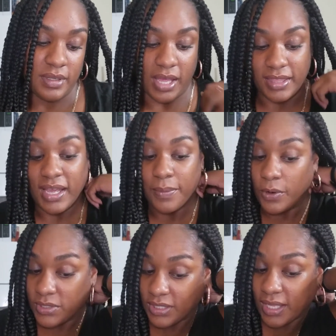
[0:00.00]
I think I
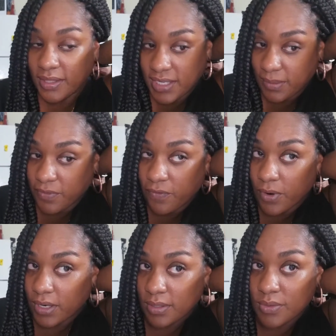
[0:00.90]
posted that the day
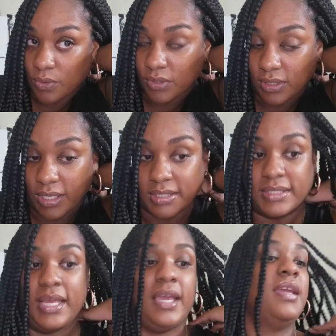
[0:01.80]
before and it sold the next
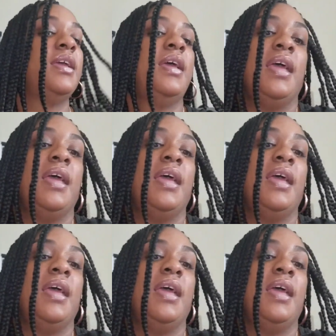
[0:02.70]
day.